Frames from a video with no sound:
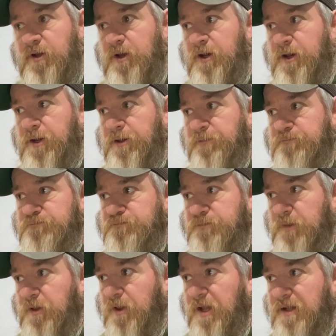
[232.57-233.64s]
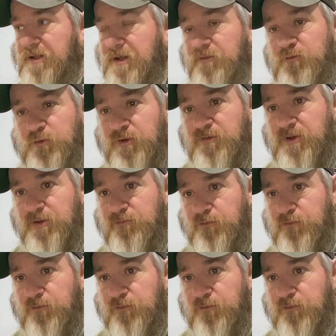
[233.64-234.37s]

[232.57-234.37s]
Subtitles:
A lot of times we've done